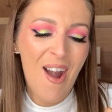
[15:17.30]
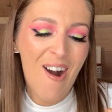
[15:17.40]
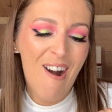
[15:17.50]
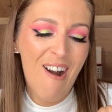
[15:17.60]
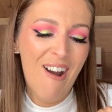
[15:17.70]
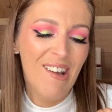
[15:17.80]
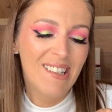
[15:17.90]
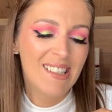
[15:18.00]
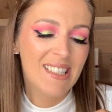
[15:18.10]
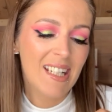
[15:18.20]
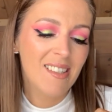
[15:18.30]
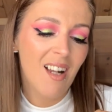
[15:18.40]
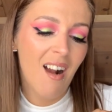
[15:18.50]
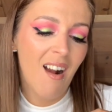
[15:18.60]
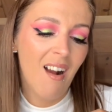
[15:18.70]
on
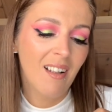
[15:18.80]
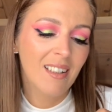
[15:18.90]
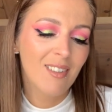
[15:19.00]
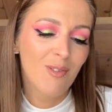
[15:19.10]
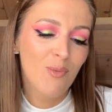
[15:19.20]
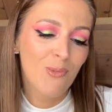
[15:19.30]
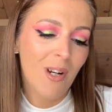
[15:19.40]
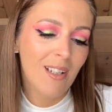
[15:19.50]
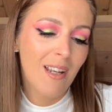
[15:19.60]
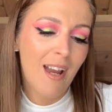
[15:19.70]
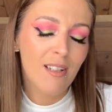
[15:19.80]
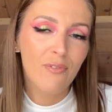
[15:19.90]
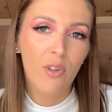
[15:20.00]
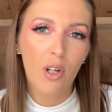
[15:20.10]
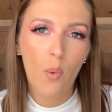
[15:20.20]
TikTok and whatnot
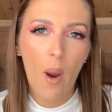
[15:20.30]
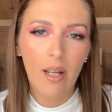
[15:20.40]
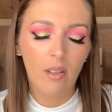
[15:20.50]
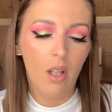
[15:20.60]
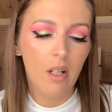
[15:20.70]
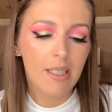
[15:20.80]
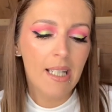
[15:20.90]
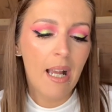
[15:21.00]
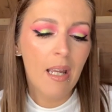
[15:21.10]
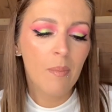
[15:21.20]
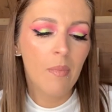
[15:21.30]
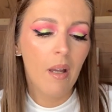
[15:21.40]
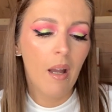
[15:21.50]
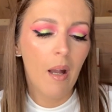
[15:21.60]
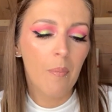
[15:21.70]
for quite a long time.
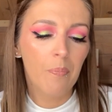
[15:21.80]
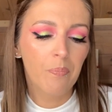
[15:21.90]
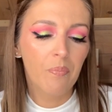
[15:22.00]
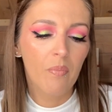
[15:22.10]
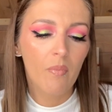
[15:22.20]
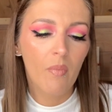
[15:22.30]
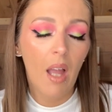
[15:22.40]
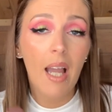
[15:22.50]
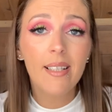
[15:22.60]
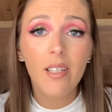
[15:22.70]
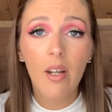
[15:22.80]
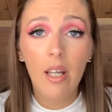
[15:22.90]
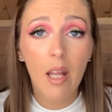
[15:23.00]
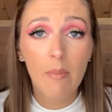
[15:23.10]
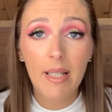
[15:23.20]
Um, I saw it
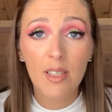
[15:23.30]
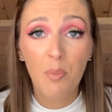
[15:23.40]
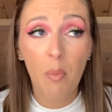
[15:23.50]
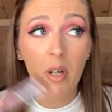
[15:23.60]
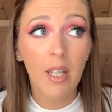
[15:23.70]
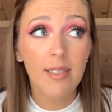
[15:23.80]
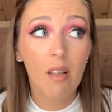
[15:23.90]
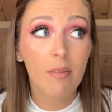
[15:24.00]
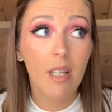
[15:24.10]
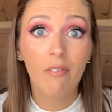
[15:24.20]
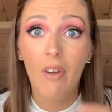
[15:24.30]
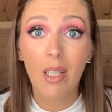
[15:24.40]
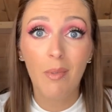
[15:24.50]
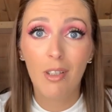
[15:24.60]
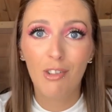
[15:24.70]
at my supermarket, so I was like, fine,
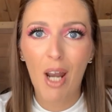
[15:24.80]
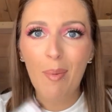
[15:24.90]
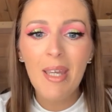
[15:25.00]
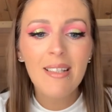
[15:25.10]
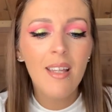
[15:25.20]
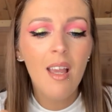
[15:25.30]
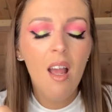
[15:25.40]
I'm gonna grab it.